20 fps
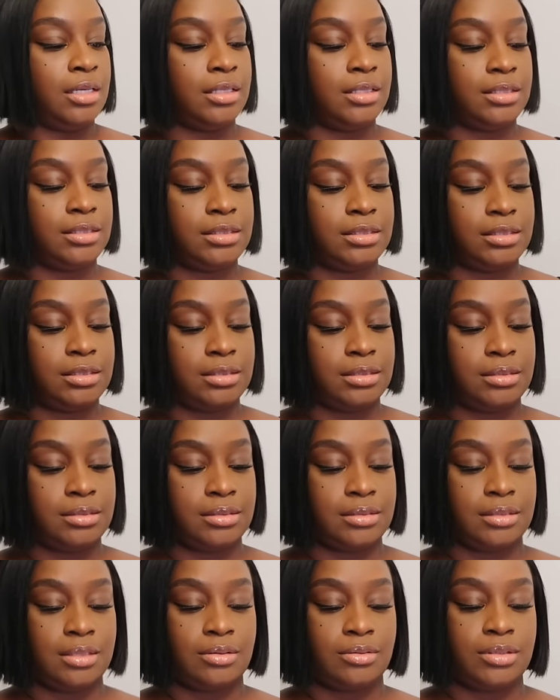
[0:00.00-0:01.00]
This
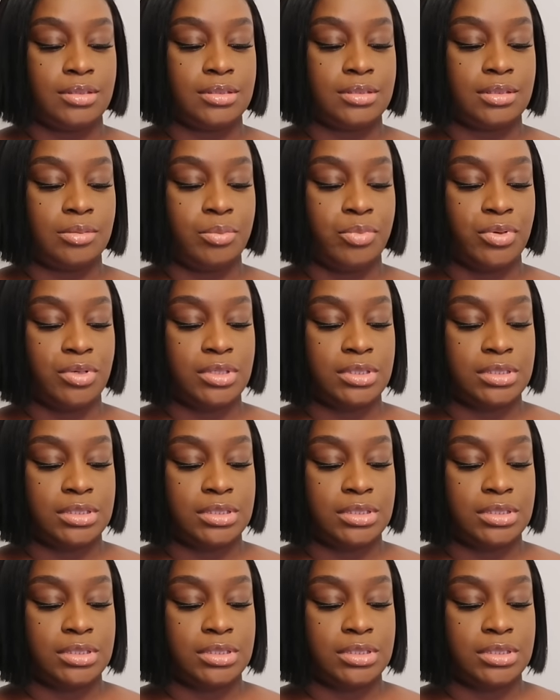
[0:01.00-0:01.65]
is, oh, that's the front